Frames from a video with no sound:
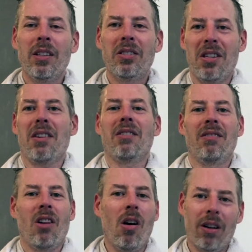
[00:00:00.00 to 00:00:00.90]

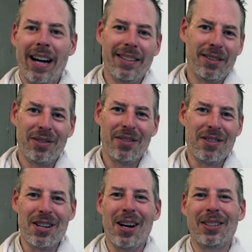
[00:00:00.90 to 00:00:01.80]
seeing all kinds of
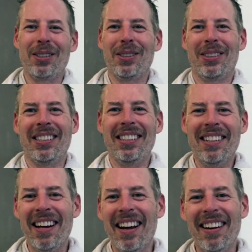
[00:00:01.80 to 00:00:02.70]
different doctors
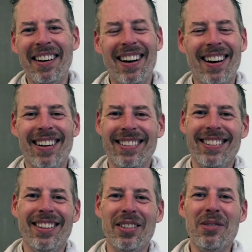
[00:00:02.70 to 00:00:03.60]
and
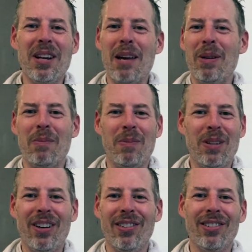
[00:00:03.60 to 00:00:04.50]
you name it,
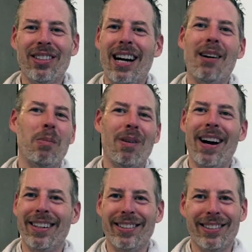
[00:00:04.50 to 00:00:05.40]

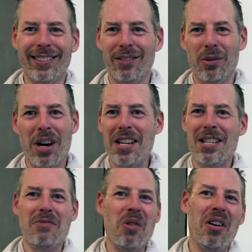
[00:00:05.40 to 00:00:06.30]
chiropractor,
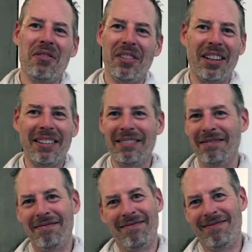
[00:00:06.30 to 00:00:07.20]
Reiki, Rolfing,
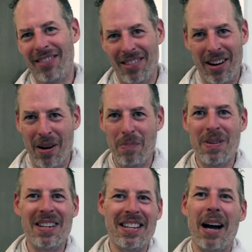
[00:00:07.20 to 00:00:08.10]

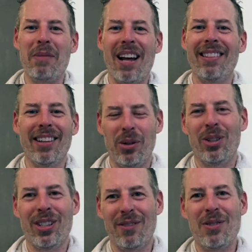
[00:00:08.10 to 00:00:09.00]
therapy. I mean, I
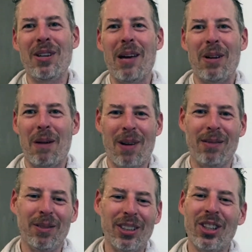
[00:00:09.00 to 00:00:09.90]
literally, if you name it, I
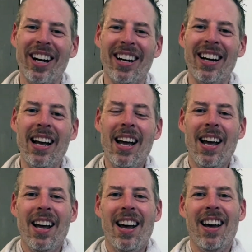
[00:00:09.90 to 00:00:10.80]
probably tried it,
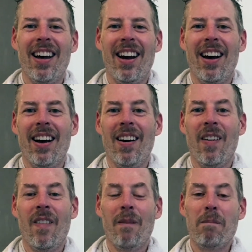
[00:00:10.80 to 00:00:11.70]
and I
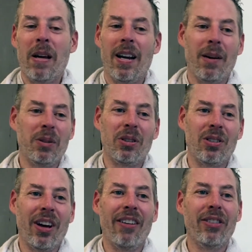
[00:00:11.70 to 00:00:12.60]
was